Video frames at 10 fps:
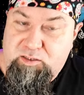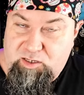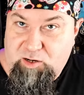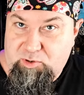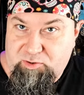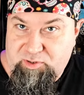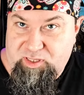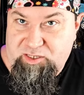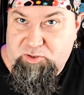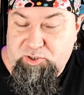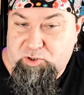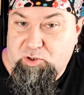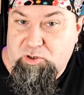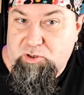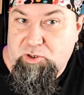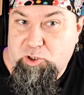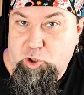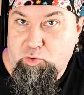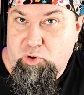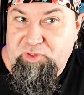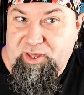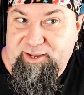Today we're doing the Sorcerer. You know